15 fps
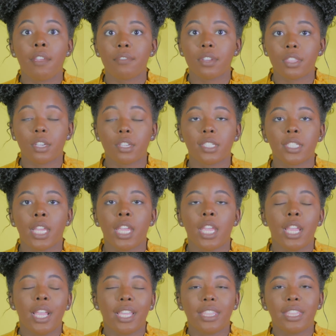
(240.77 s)
every Thursday.
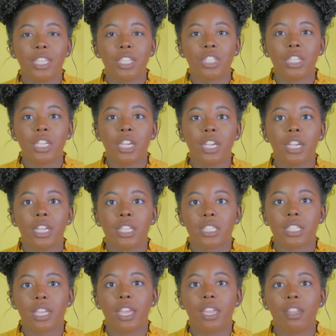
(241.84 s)
This year,
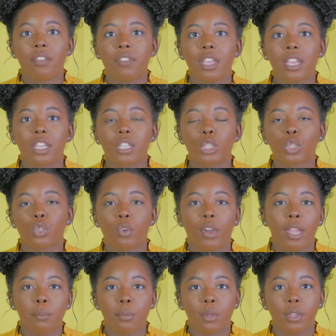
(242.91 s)
it's kind of
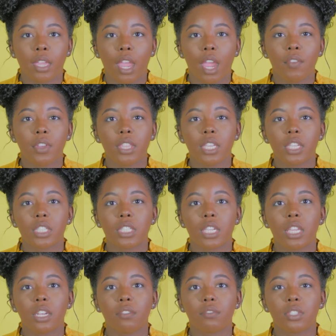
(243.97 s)
scrambled, everything is
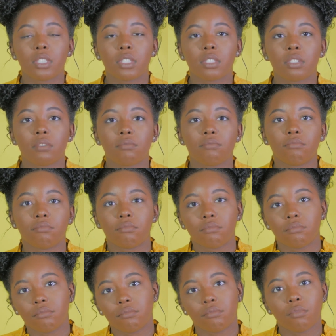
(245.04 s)
kind of just
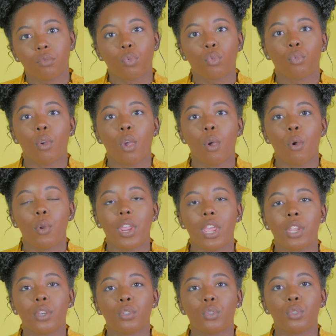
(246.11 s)
thrown
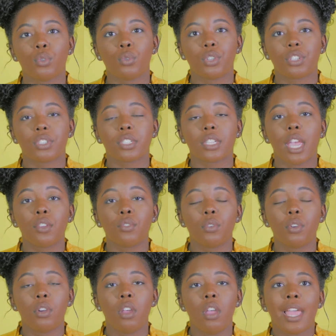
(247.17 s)
into your
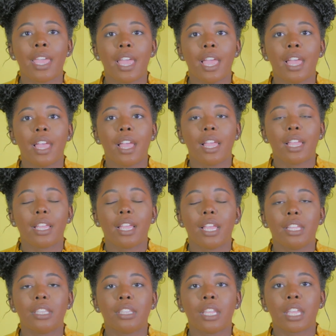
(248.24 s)
schedule.
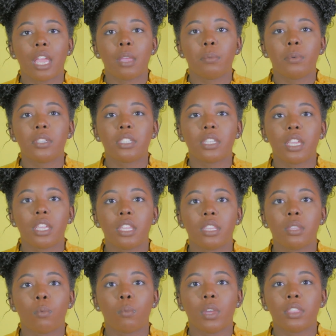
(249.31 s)
I will say
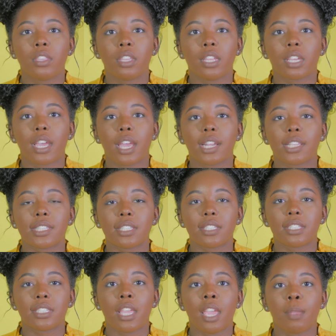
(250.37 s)
the one thing that kind of stays
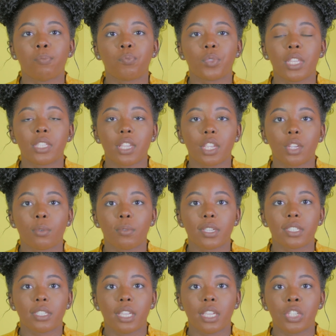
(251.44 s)
the same is your
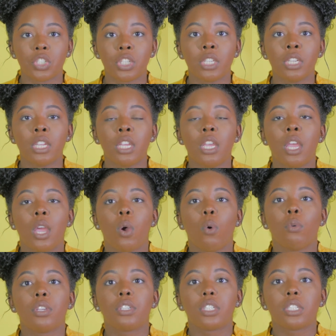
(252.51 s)
recitation,
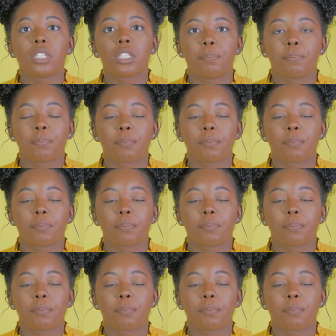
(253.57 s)
which is